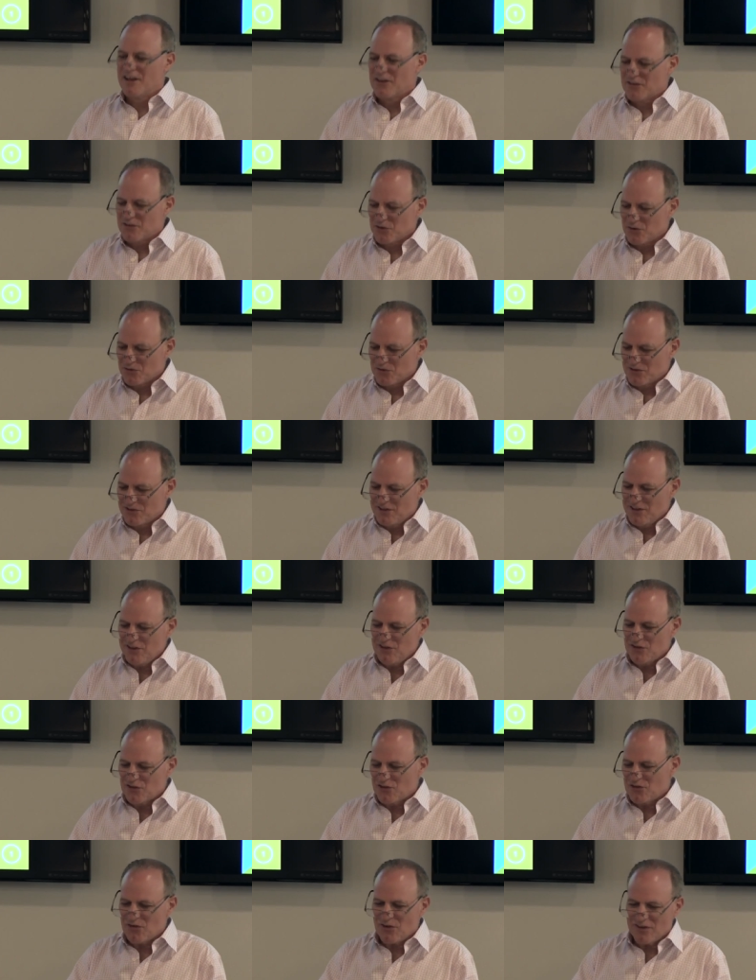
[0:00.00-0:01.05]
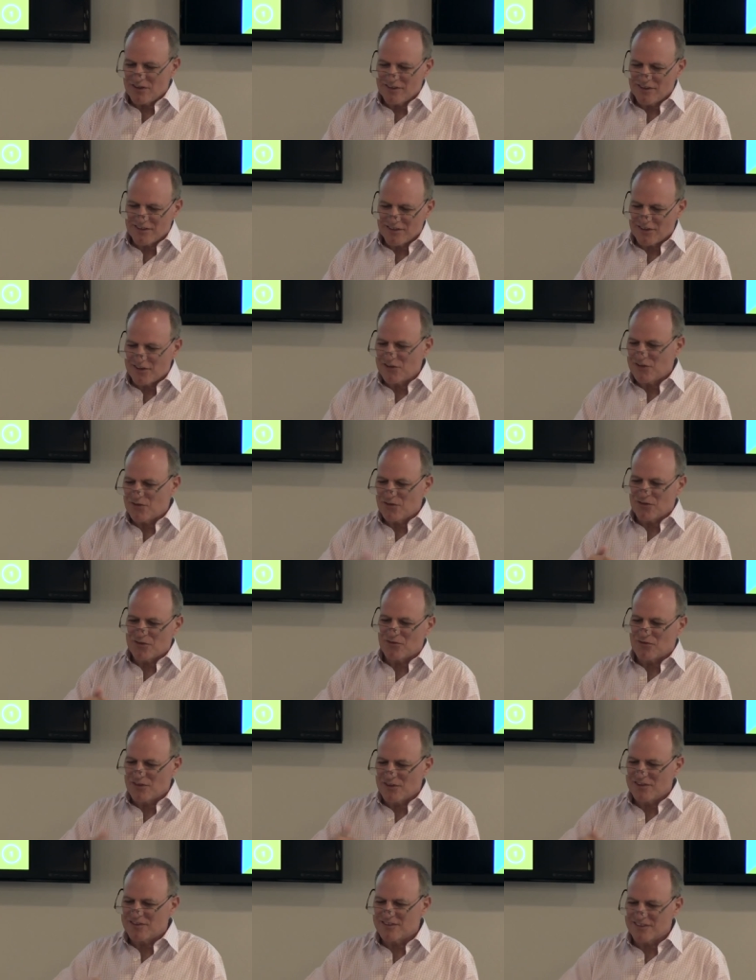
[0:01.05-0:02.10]
So deconstructing the history
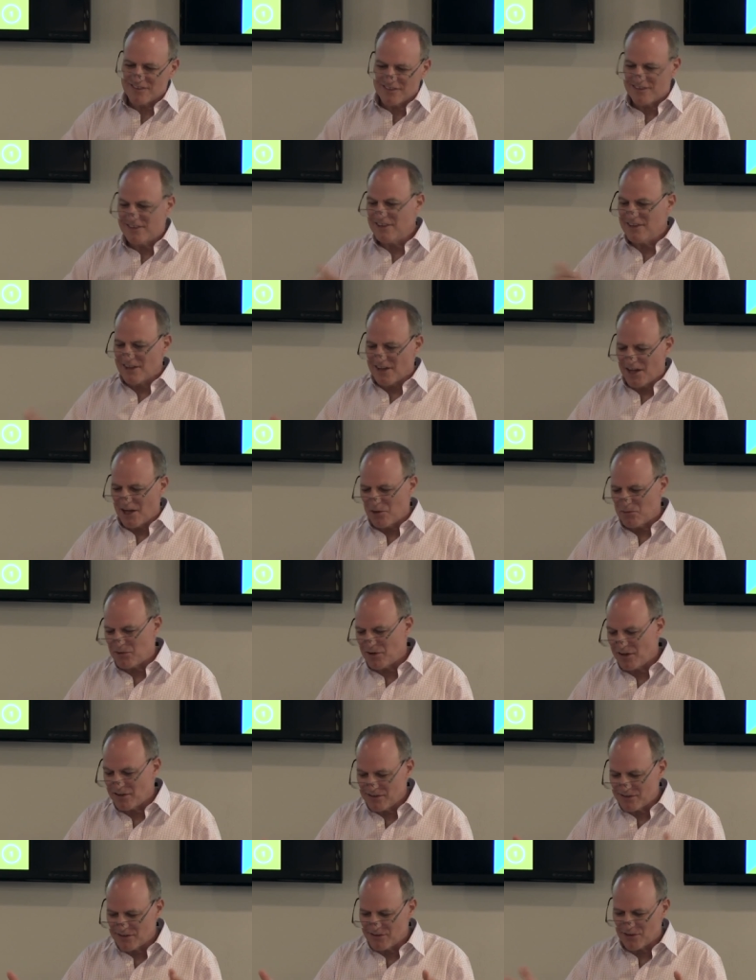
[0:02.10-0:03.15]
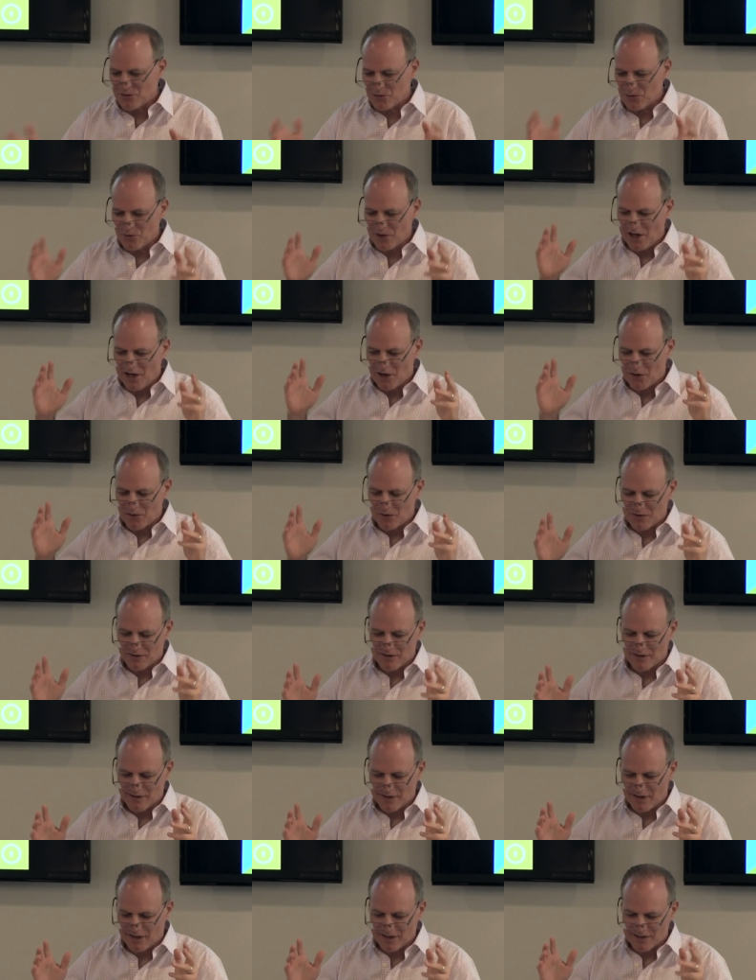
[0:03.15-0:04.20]
of things that didn't happen, I just thought, wow,
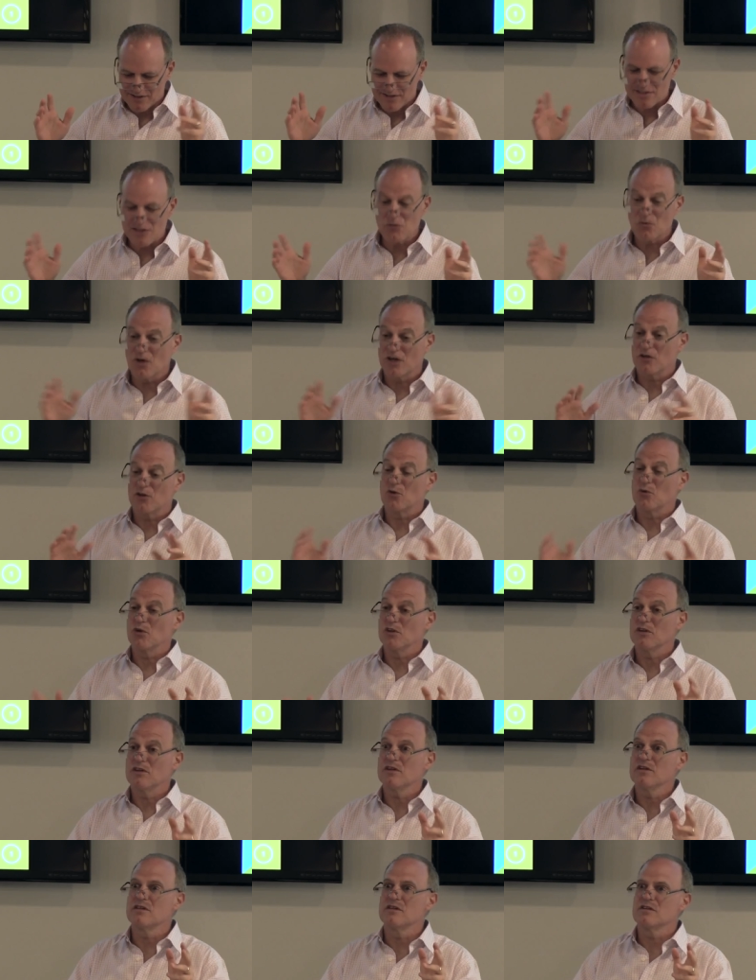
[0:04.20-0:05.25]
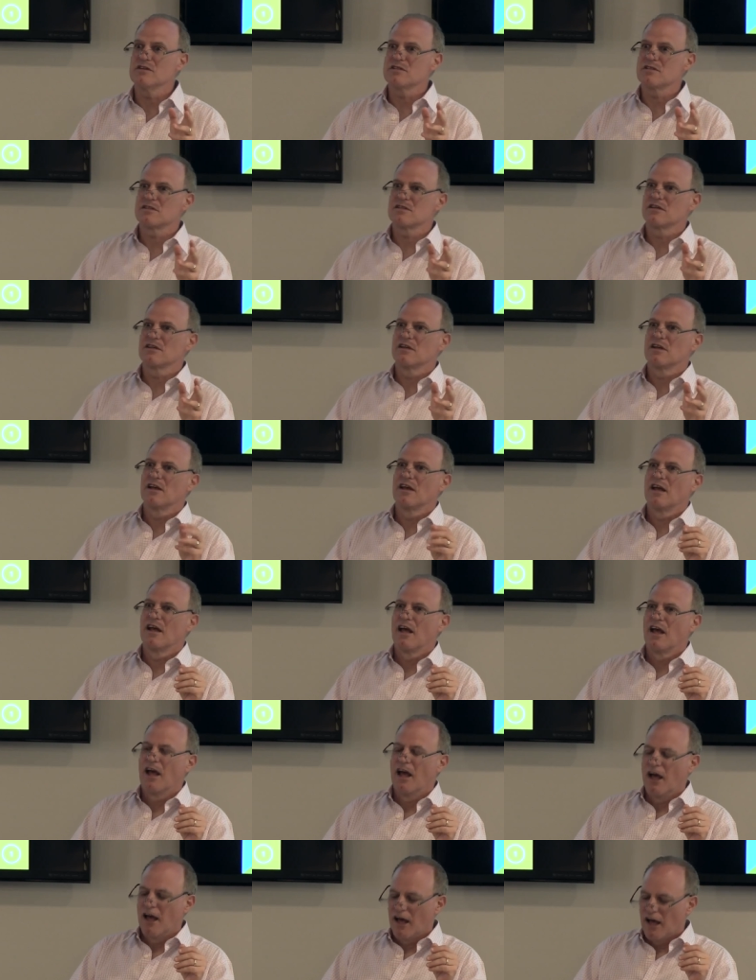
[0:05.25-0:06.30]
I can see why no one did
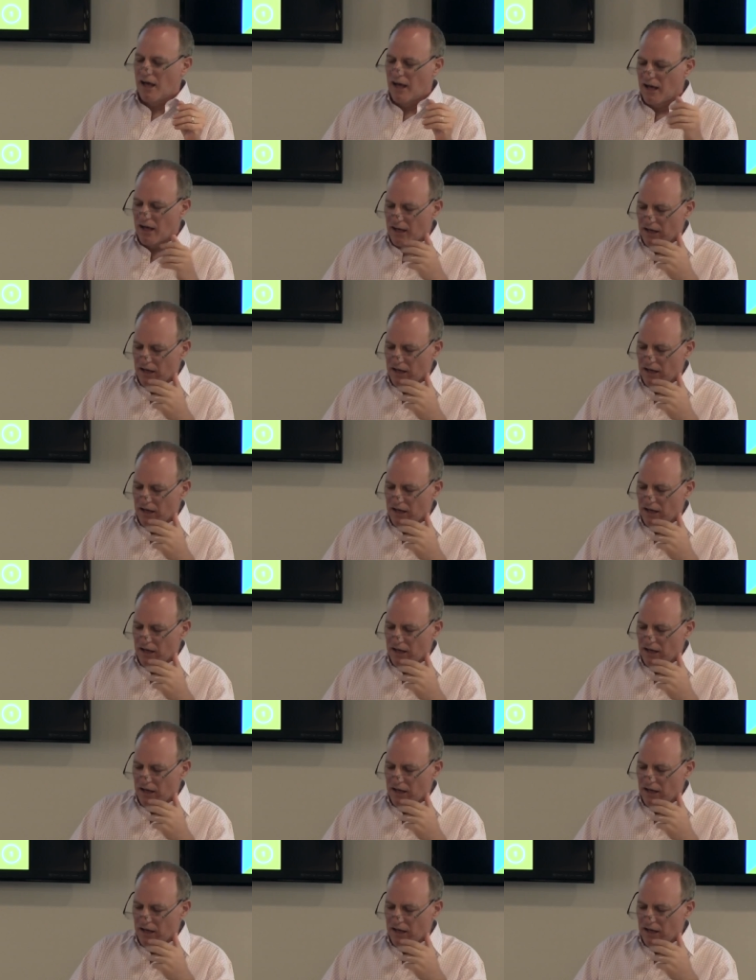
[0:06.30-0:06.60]
this.